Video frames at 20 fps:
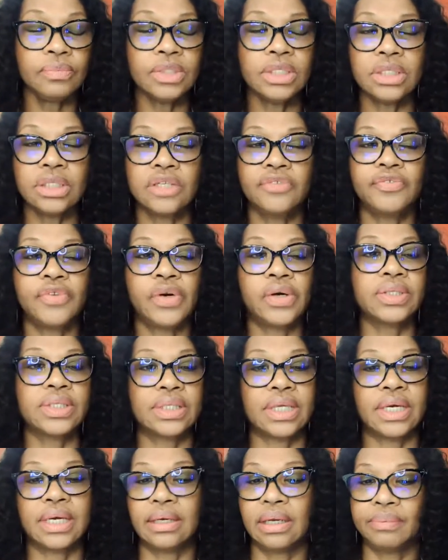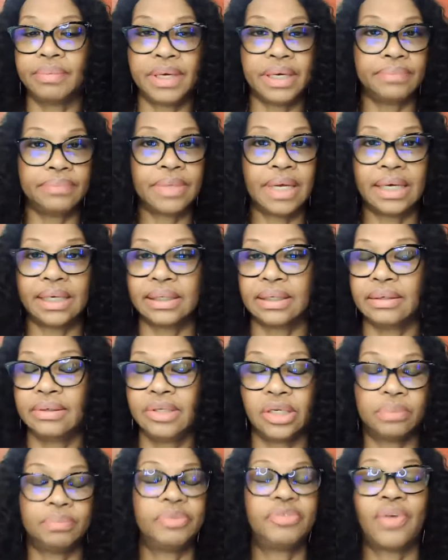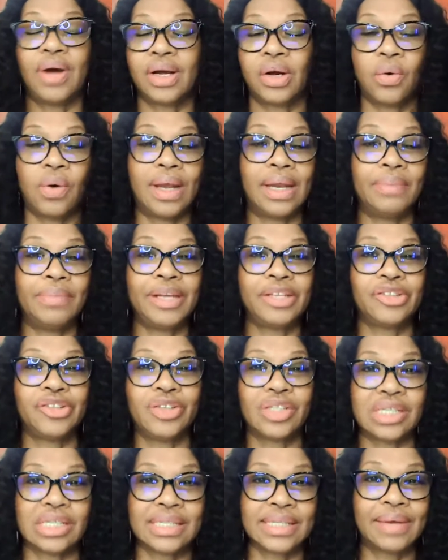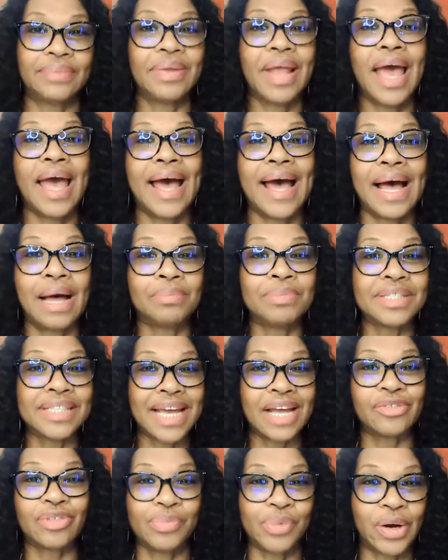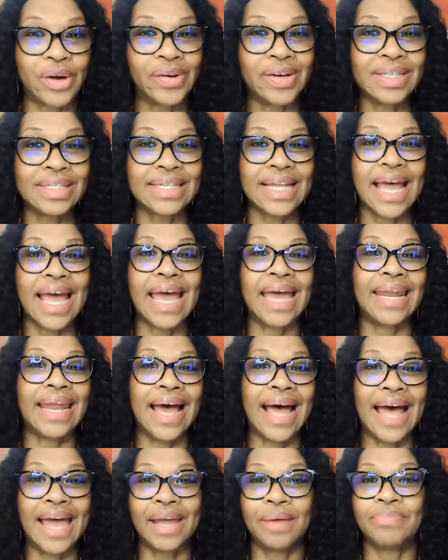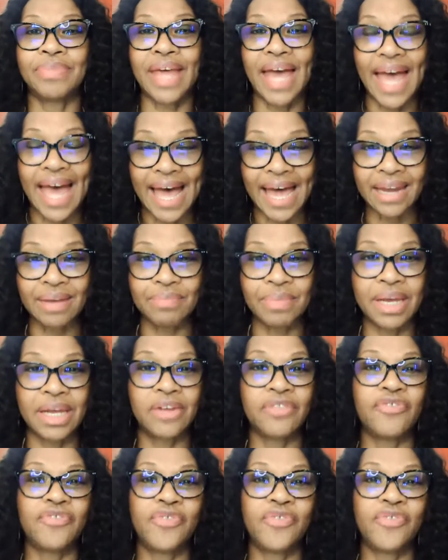So the first thing, before I go on, let me introduce myself. I'm Sandra Morris, and I am the admin